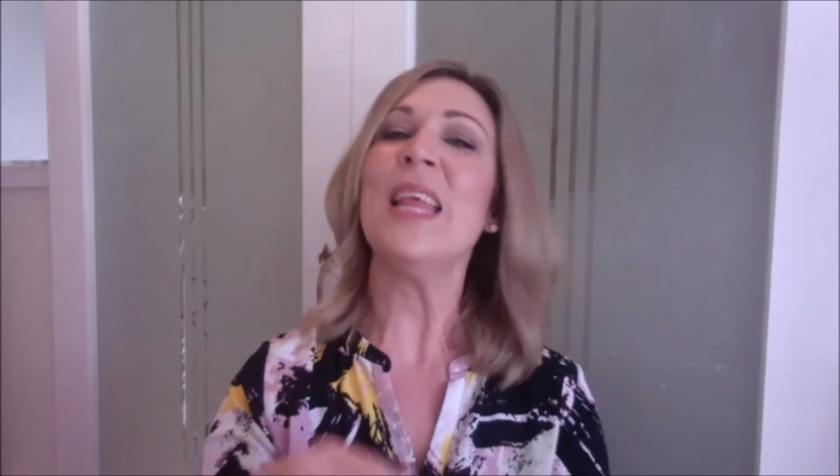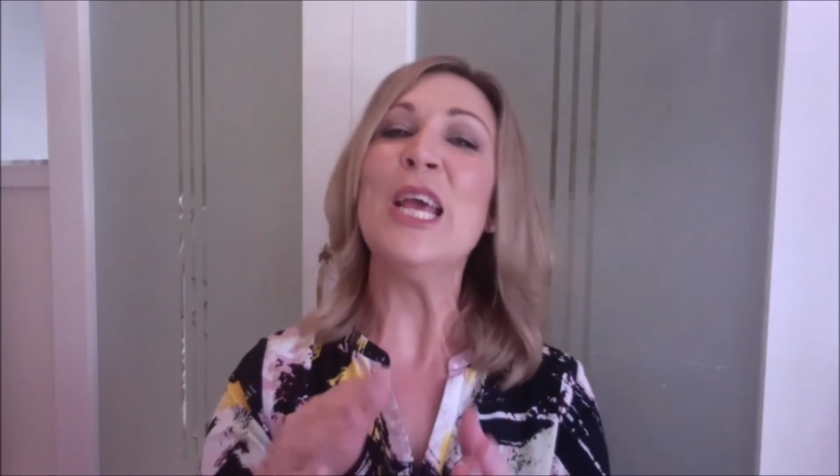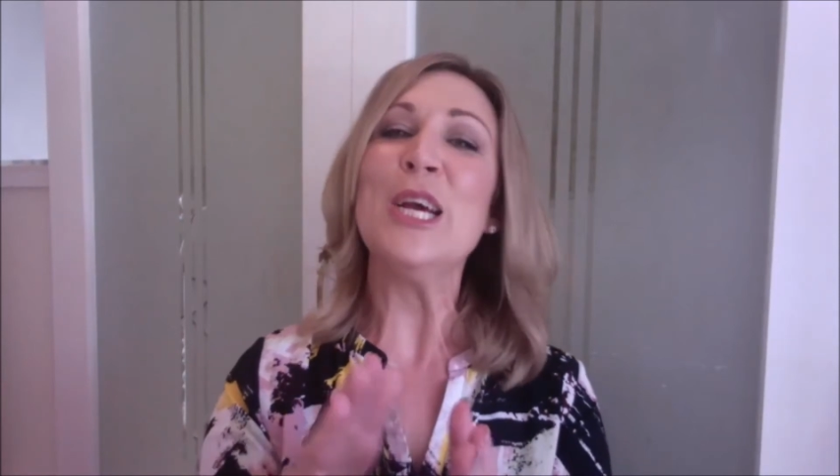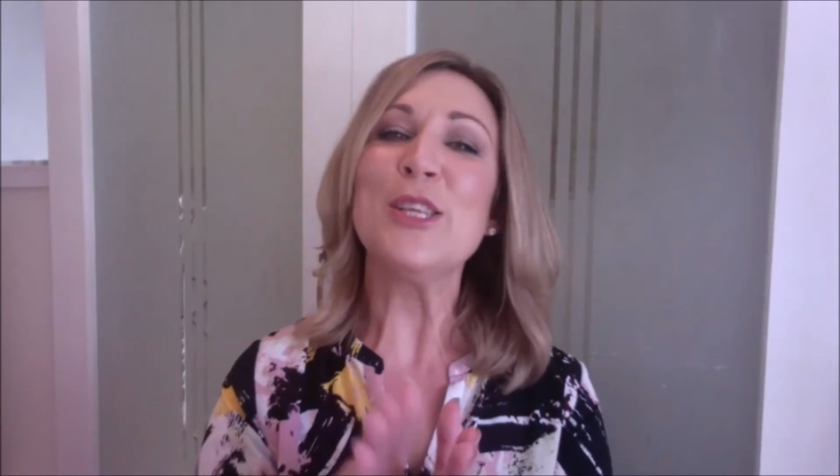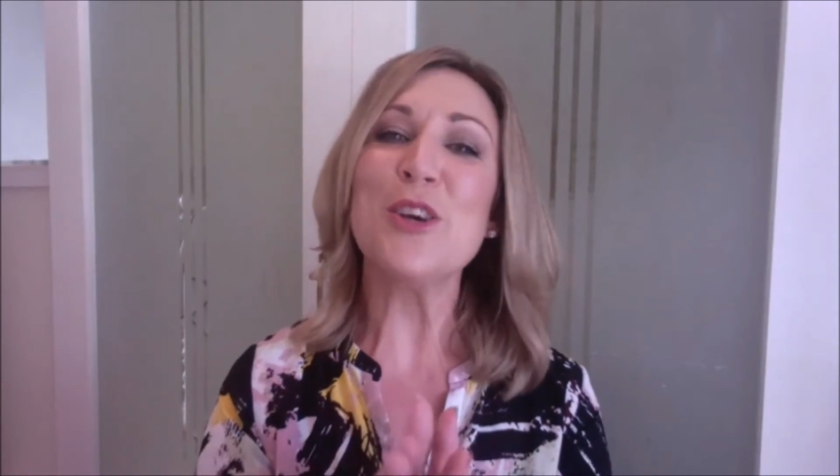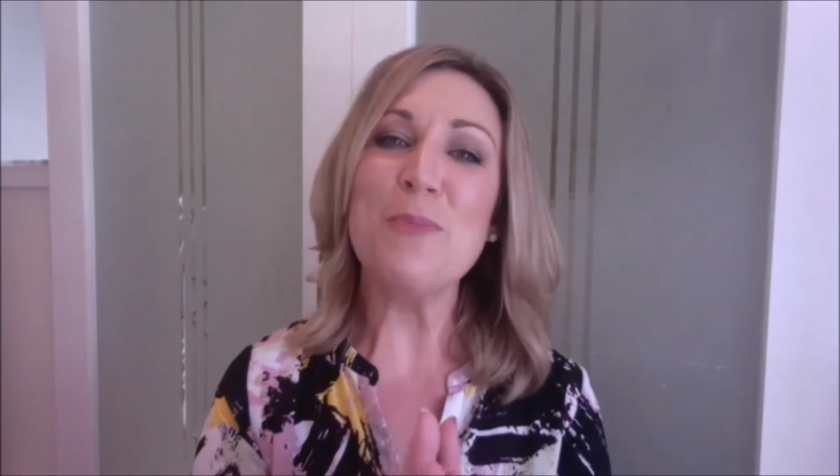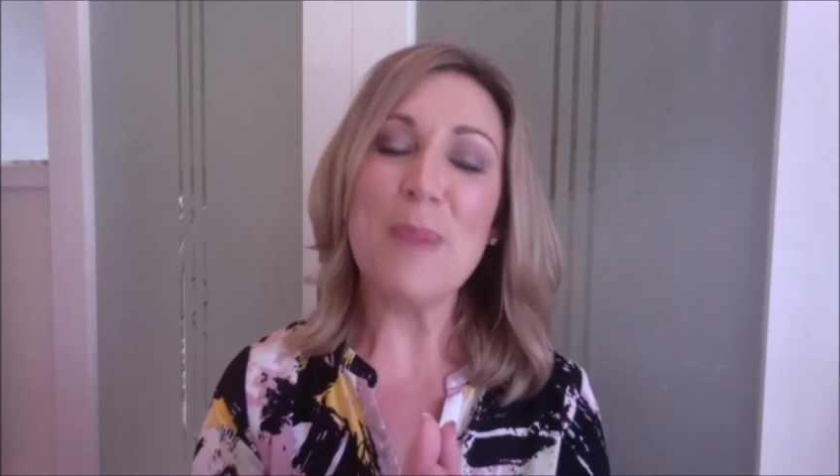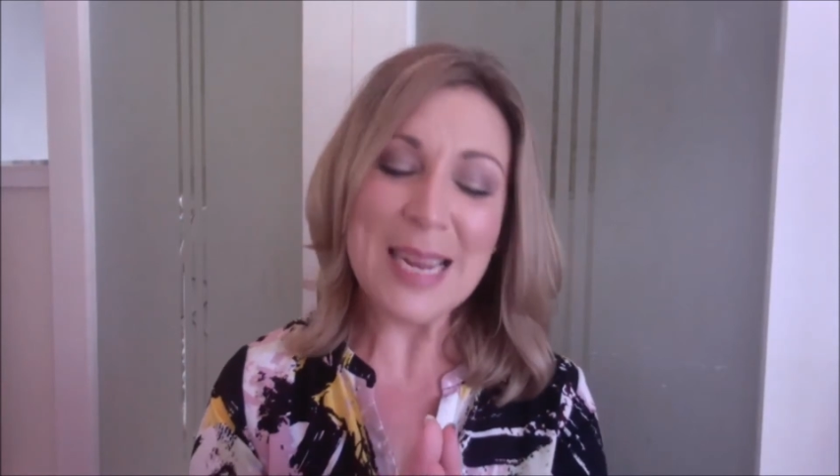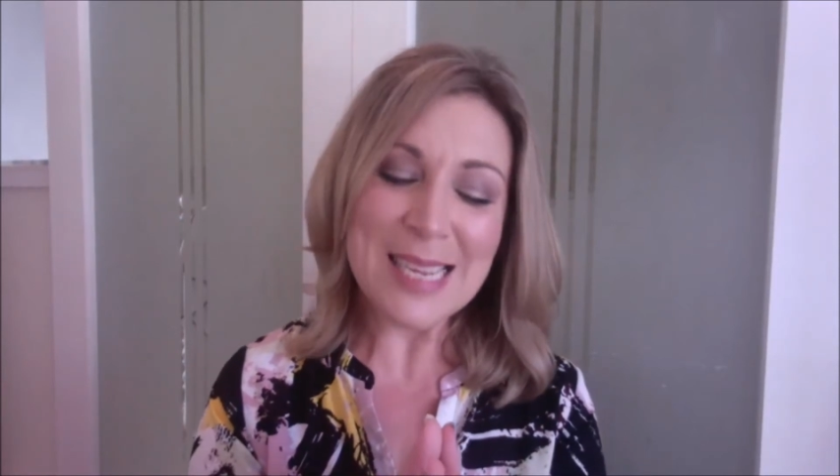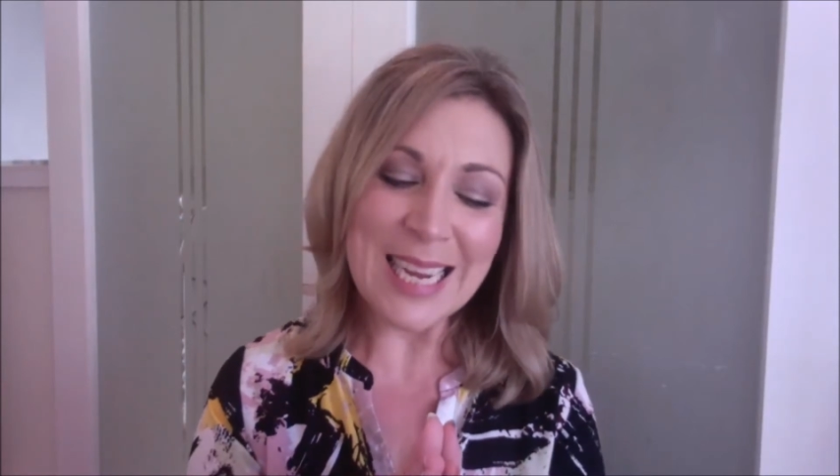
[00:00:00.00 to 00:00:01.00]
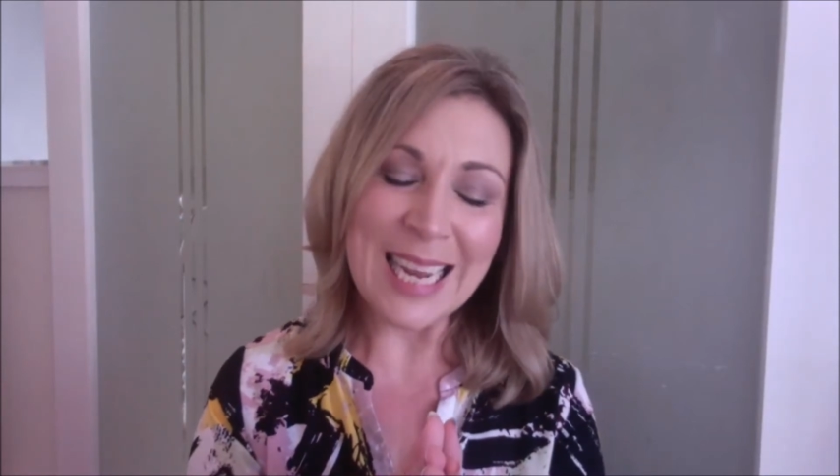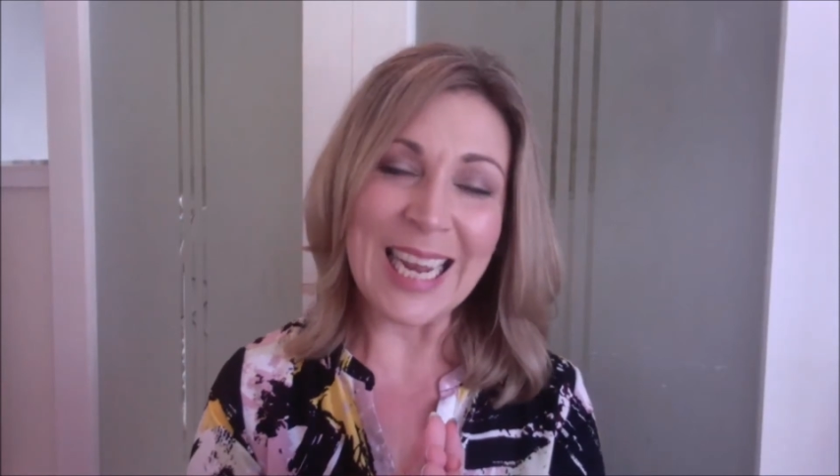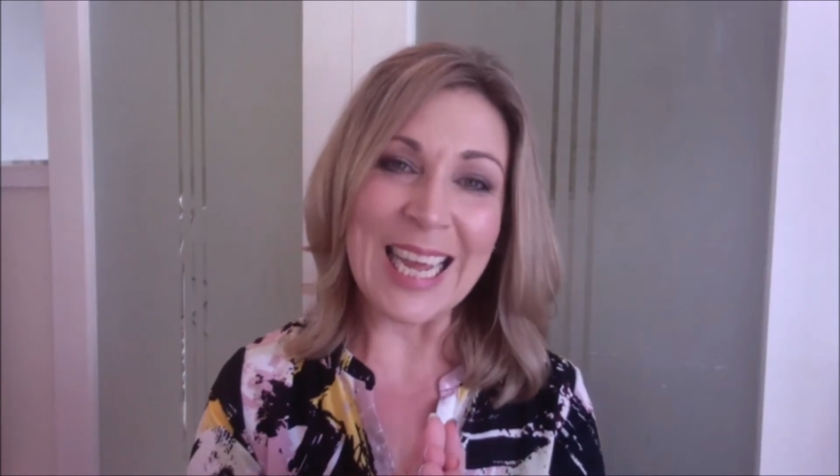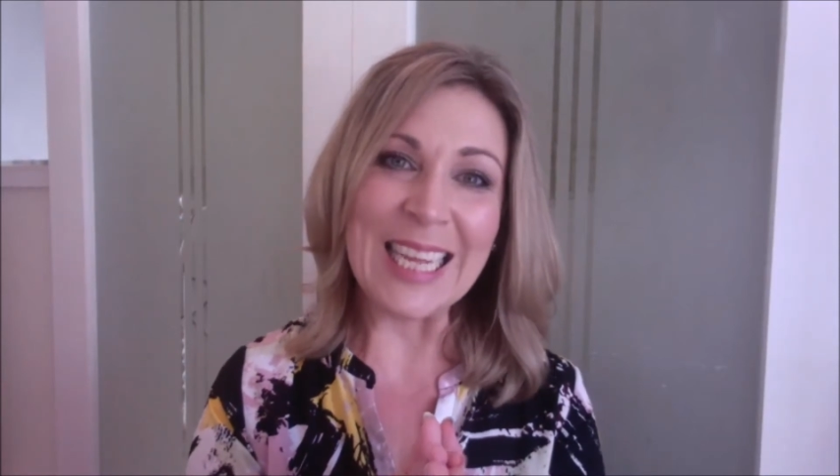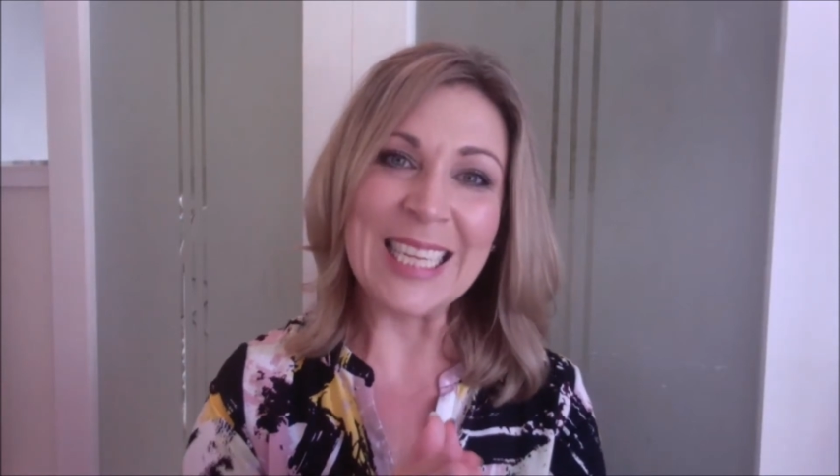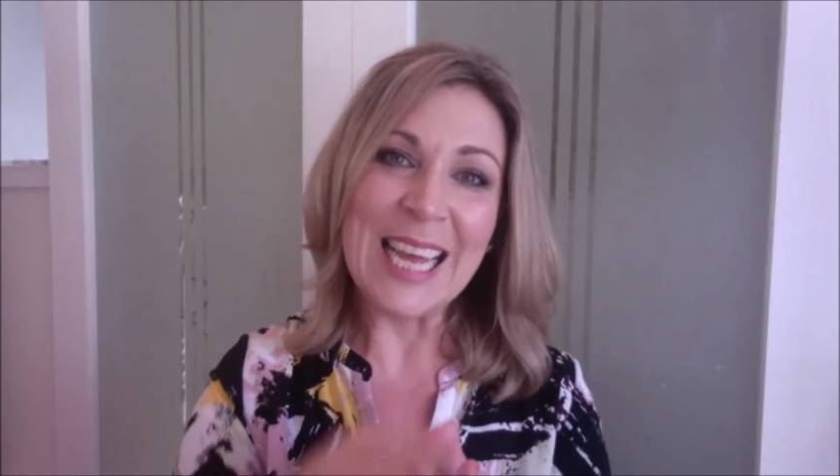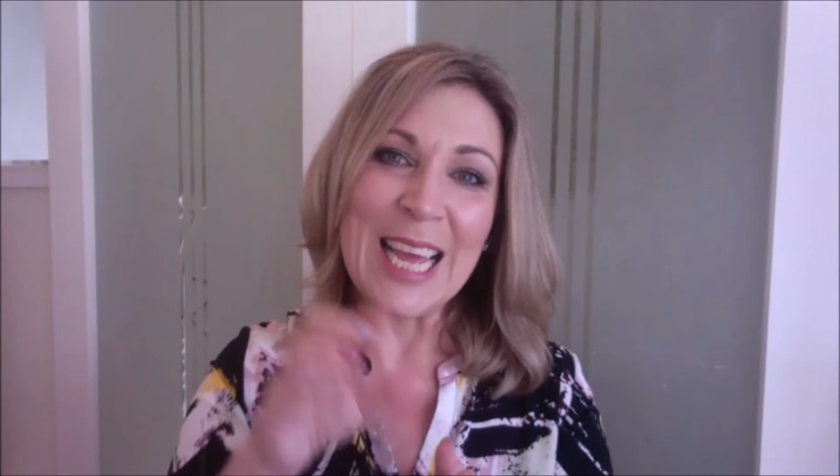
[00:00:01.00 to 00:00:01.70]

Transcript: So basically,